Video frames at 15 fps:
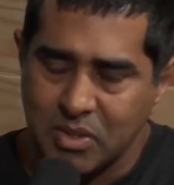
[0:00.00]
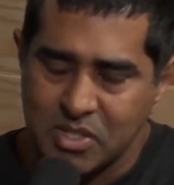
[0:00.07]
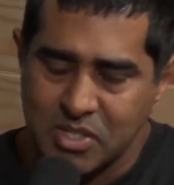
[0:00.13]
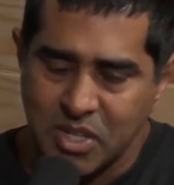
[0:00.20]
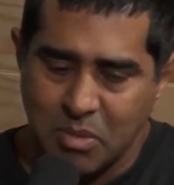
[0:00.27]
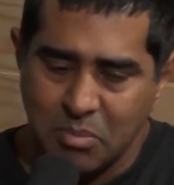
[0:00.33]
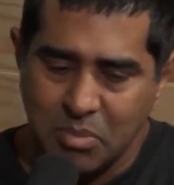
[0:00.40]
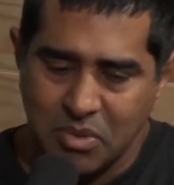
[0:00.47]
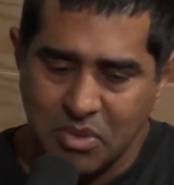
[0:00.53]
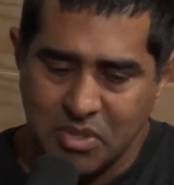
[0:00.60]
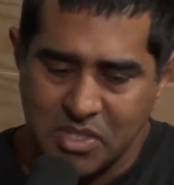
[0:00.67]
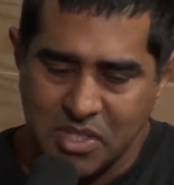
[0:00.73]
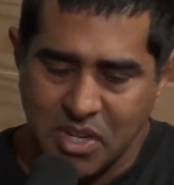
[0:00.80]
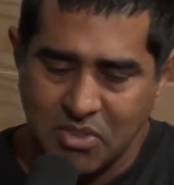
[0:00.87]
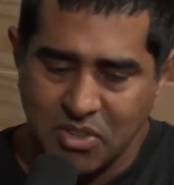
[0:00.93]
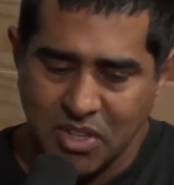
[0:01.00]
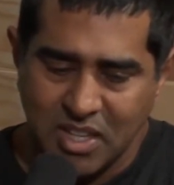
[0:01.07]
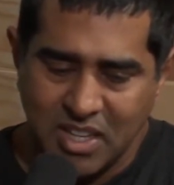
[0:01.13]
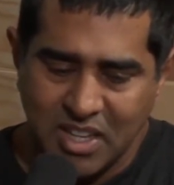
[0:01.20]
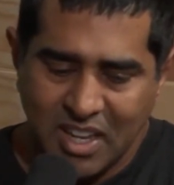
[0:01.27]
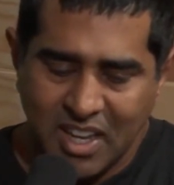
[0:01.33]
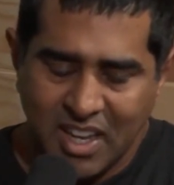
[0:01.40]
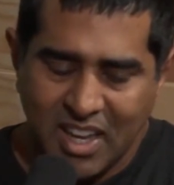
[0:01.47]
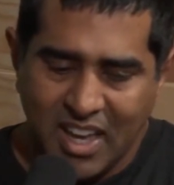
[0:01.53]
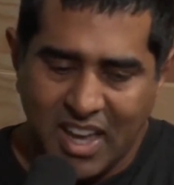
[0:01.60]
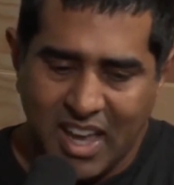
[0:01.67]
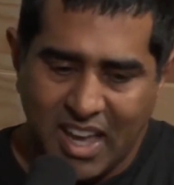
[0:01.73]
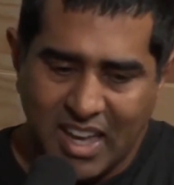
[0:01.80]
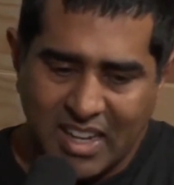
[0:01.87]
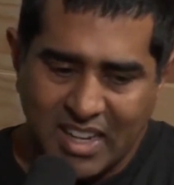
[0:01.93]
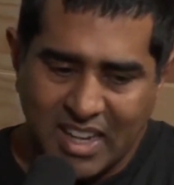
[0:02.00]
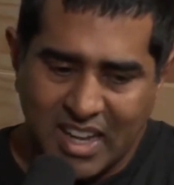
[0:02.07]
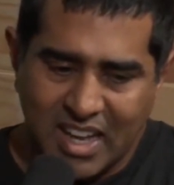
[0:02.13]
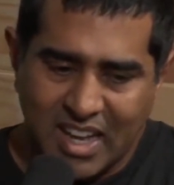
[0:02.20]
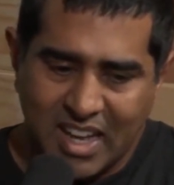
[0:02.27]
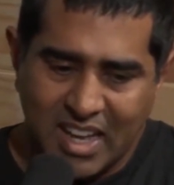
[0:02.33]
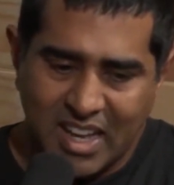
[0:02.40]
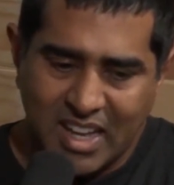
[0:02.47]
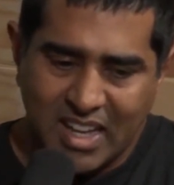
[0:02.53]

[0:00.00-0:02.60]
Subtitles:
a jump of the Generally, and